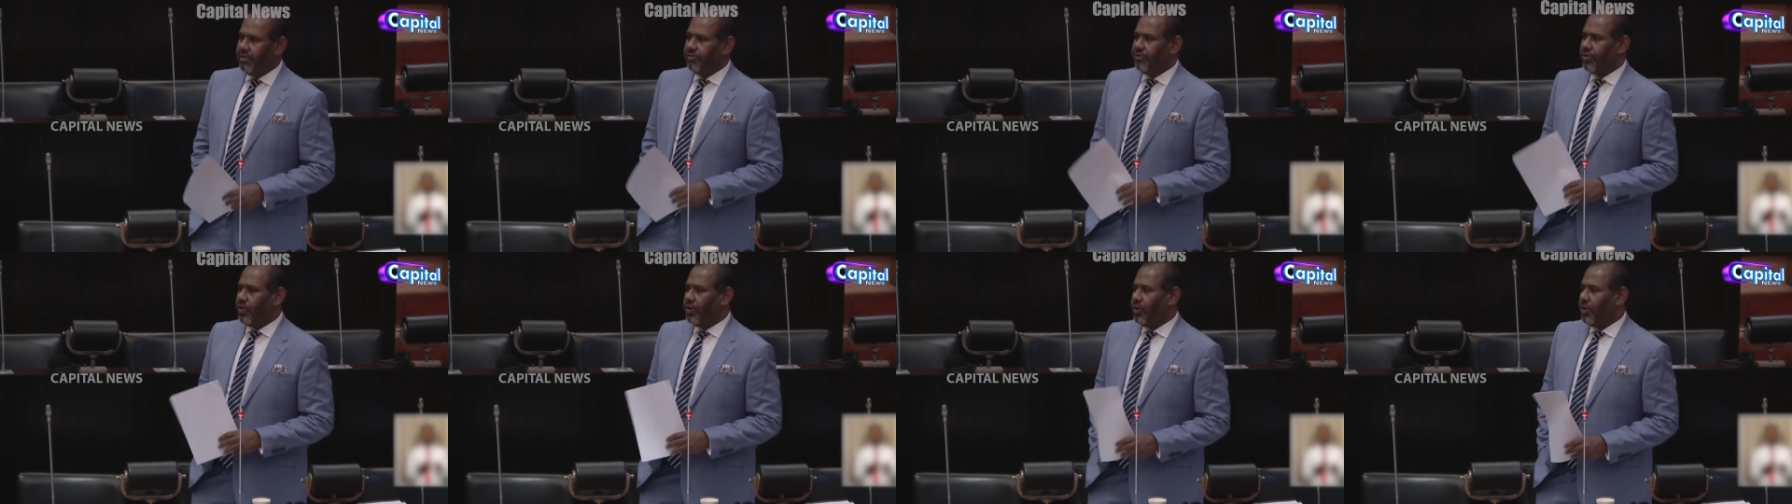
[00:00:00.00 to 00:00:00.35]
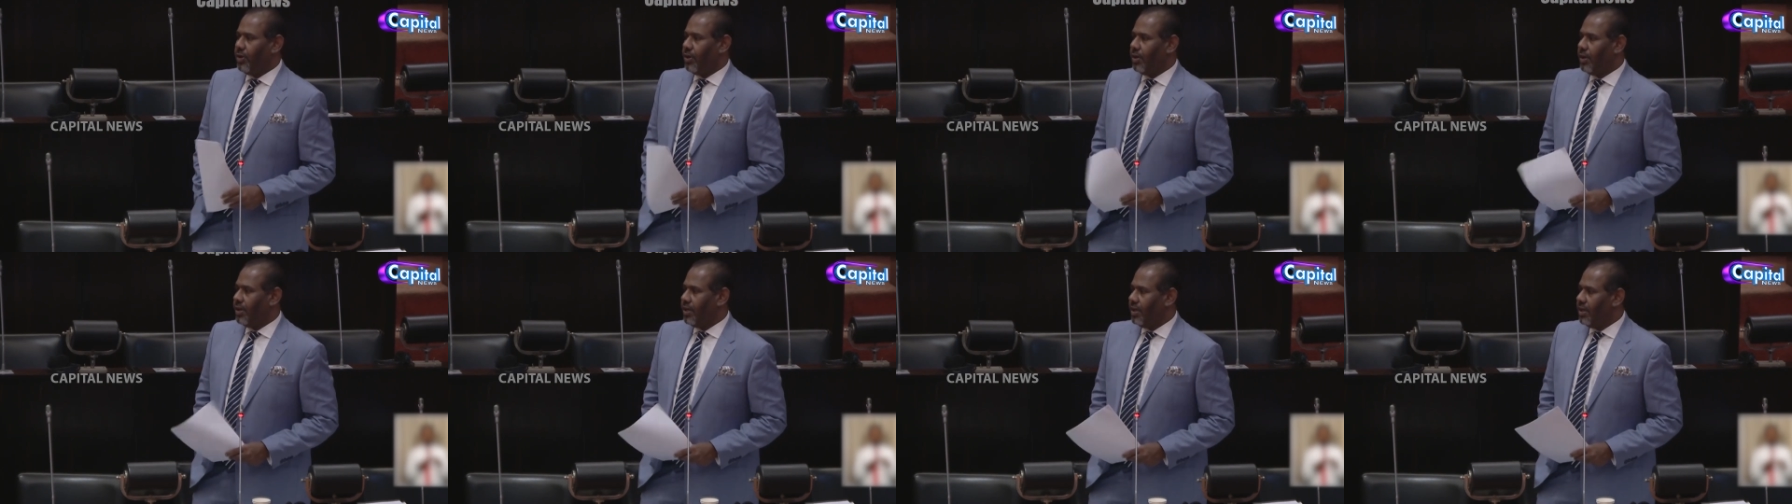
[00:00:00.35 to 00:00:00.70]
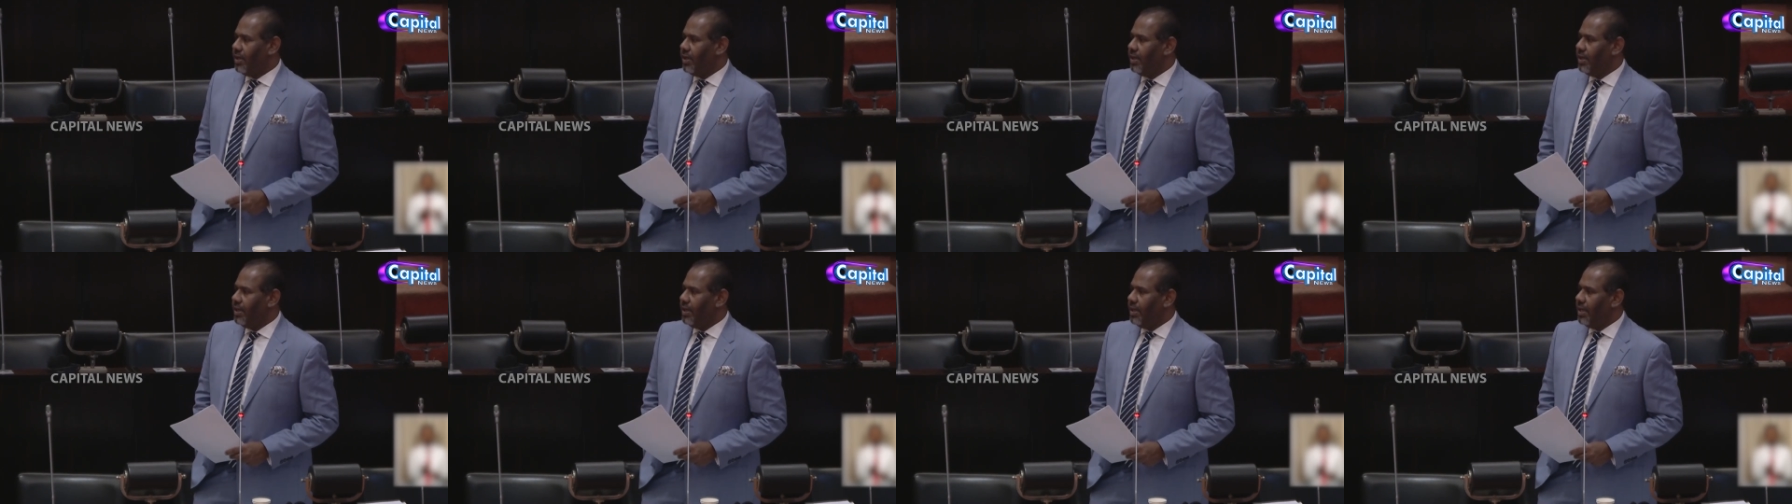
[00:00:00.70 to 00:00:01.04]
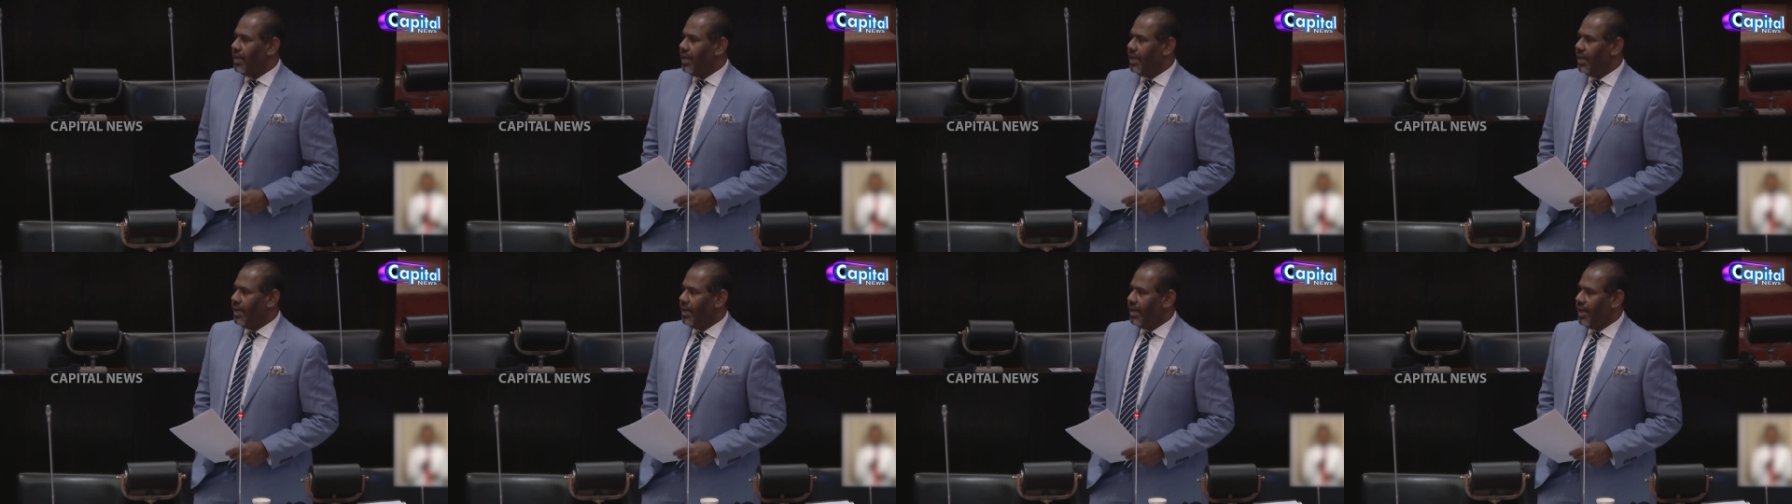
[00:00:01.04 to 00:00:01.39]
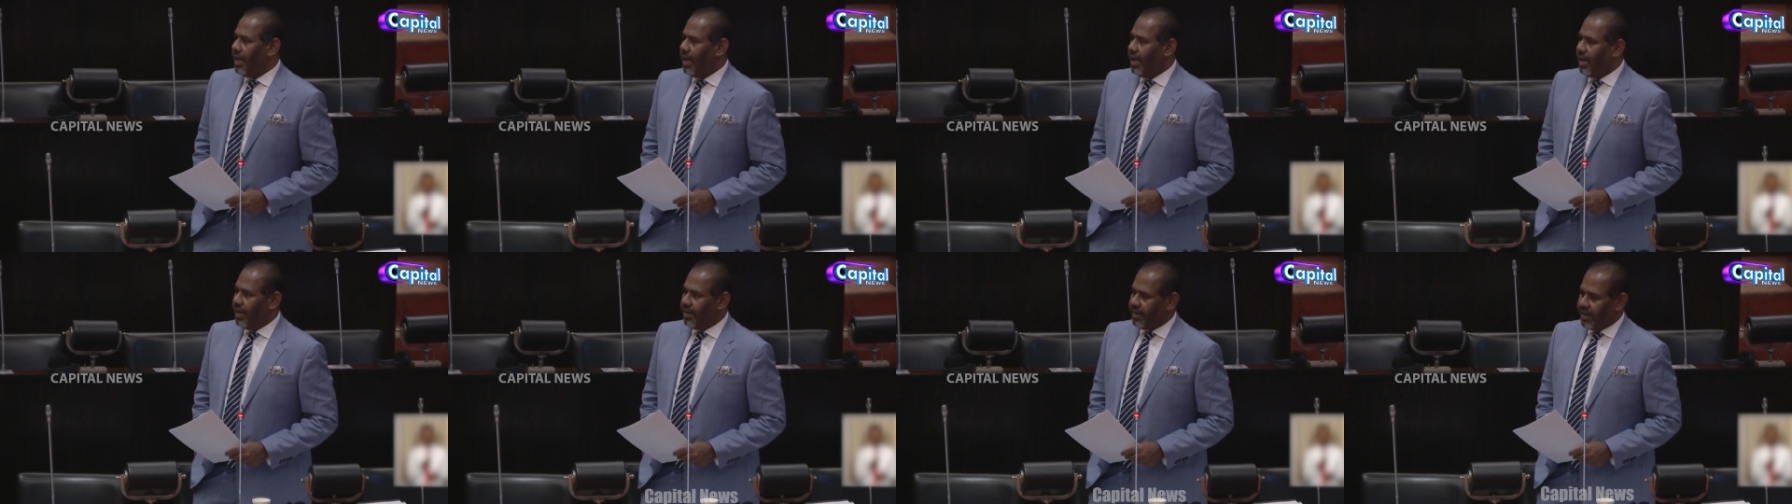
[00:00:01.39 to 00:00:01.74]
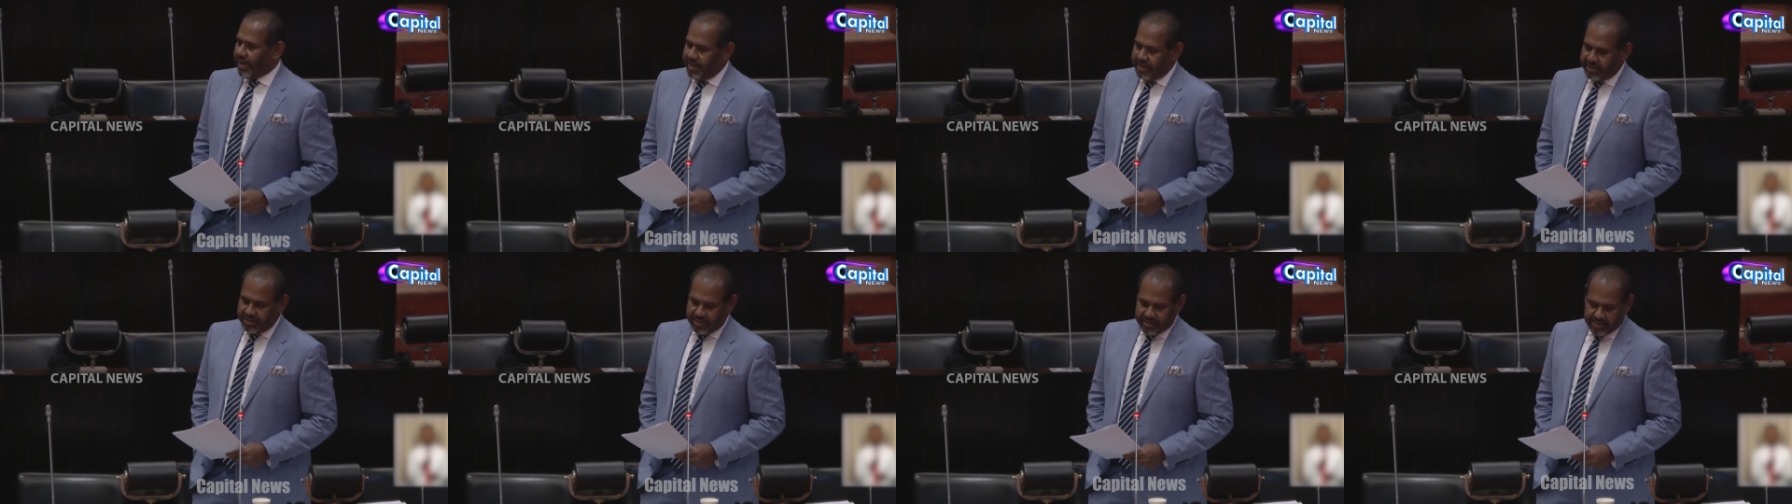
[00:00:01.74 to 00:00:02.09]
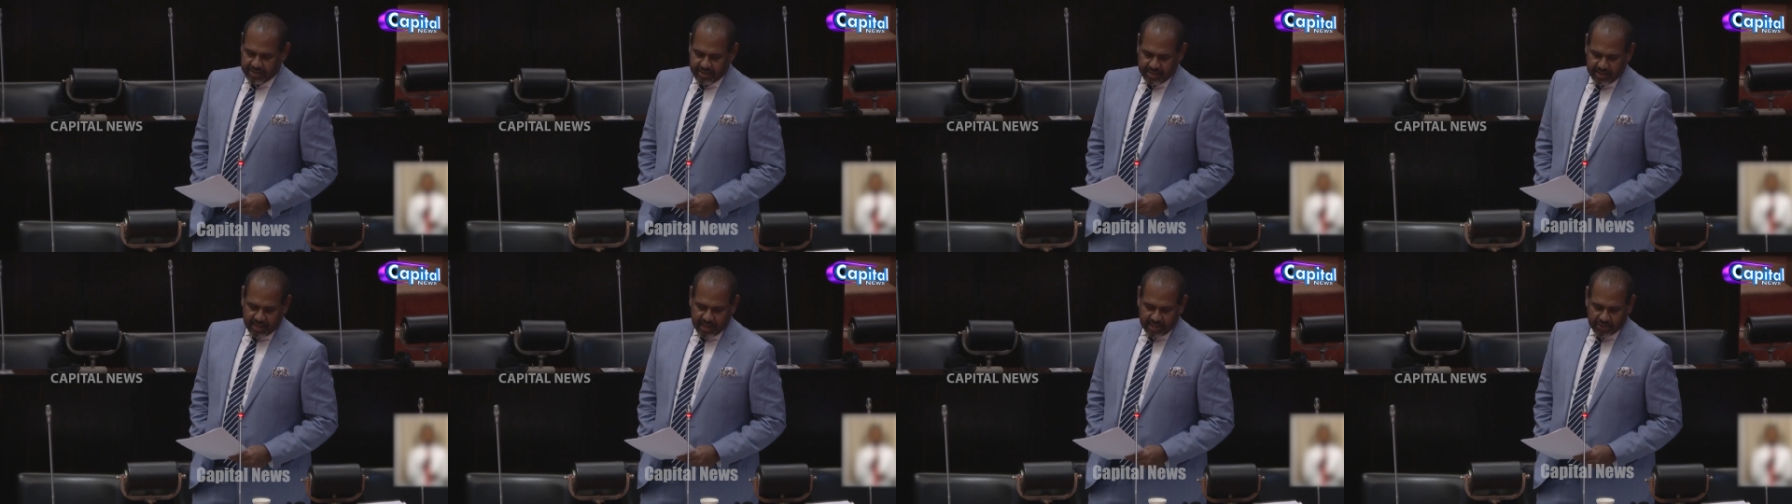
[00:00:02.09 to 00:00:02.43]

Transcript: for our rights